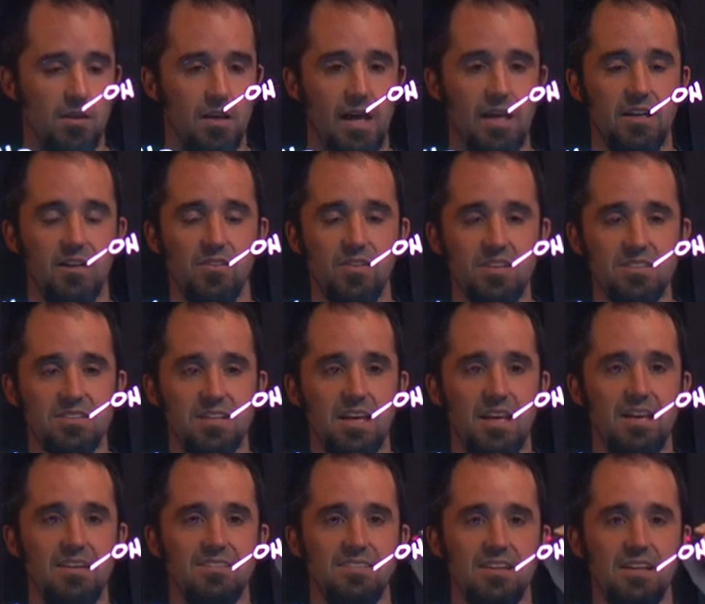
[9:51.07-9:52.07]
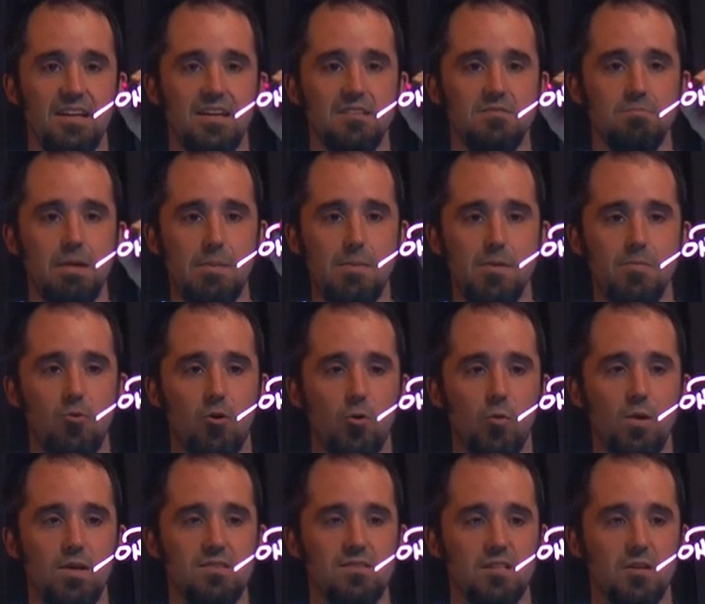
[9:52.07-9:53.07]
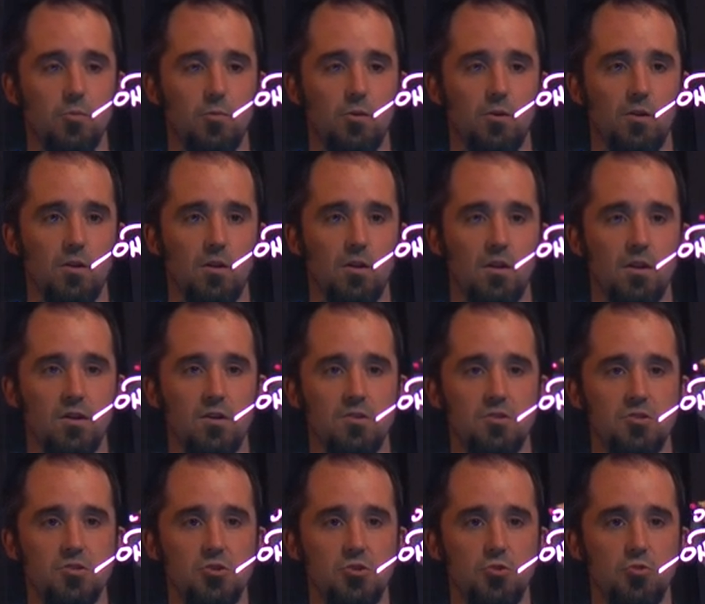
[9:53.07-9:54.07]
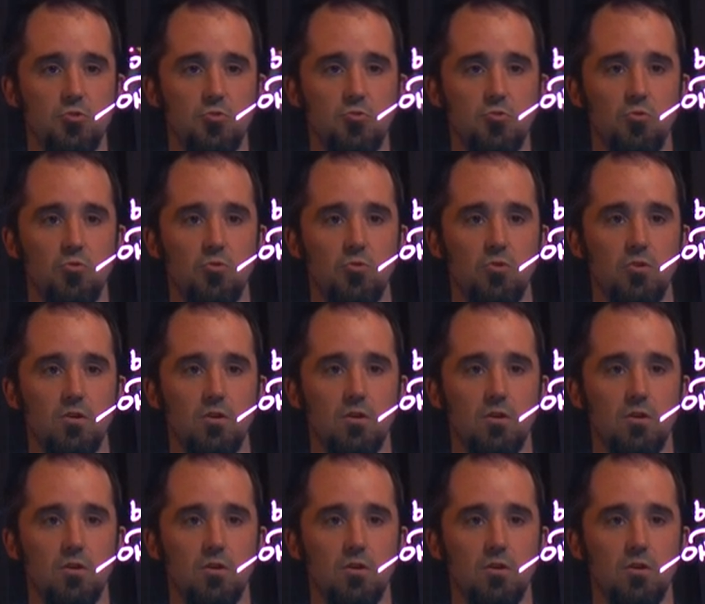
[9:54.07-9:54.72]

And in this case, it is maybe more reasonable to